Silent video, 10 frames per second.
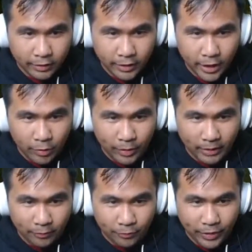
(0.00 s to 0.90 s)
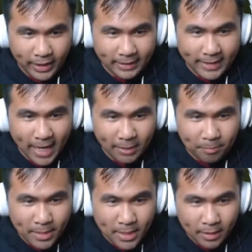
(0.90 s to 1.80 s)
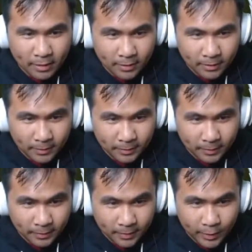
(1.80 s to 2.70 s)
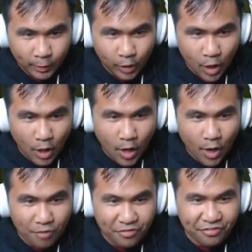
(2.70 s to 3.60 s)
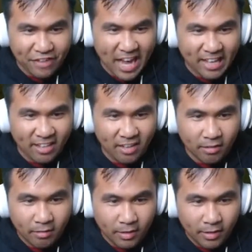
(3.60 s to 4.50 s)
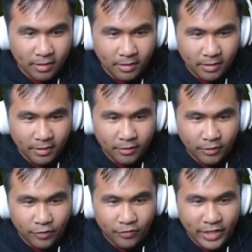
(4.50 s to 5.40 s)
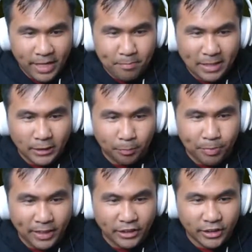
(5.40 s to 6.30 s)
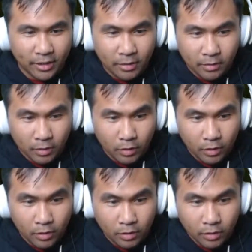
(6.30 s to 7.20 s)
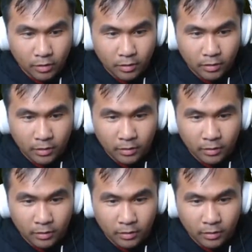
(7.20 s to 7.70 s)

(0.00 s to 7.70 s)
Y'all don't get the freaking attack, me. You're all fired. a batch of pension. Oh, oh.